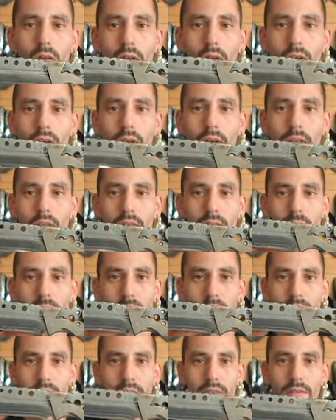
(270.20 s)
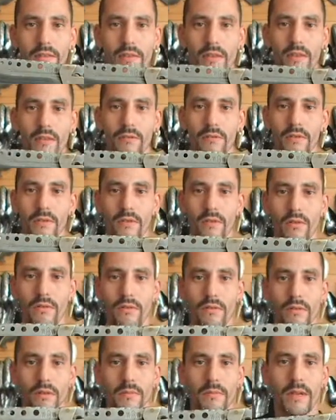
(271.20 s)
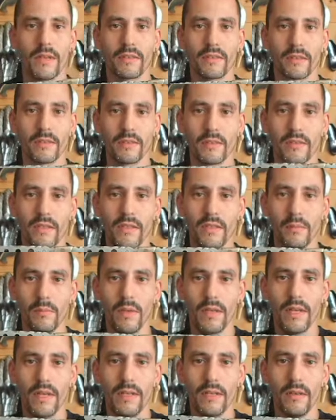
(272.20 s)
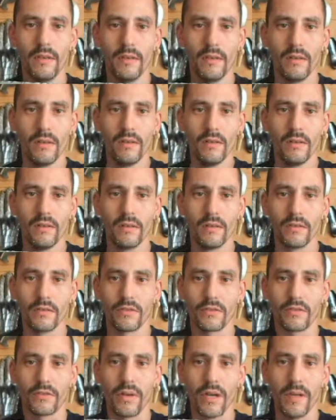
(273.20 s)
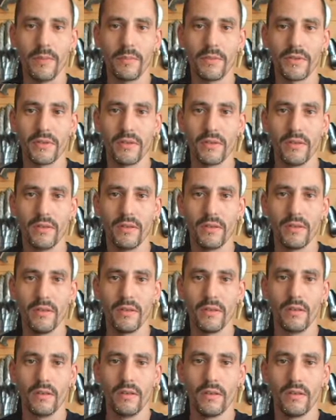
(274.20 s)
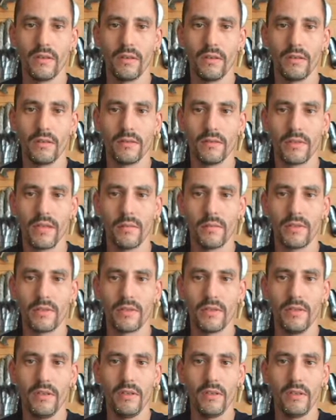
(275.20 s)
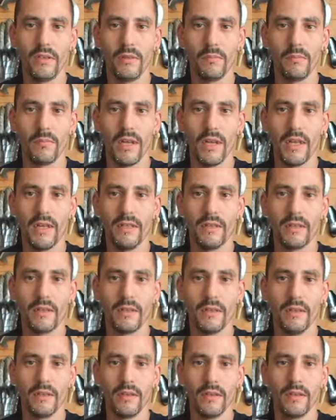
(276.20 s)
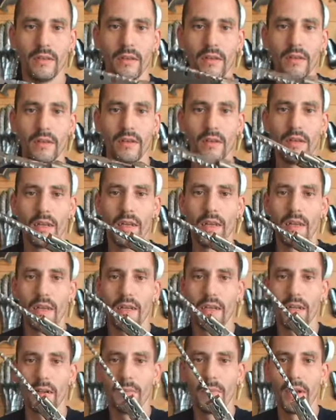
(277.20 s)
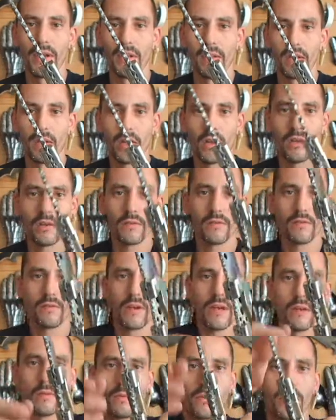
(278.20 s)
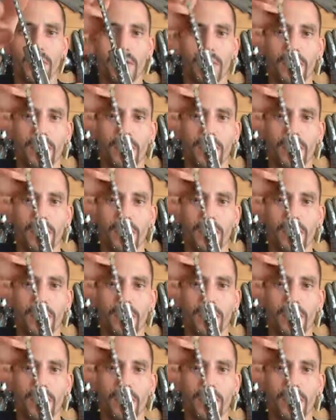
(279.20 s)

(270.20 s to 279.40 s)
and the blade itself is also a Damascus steel blade, with stripes, stainless steel blade, and I made a lot of file work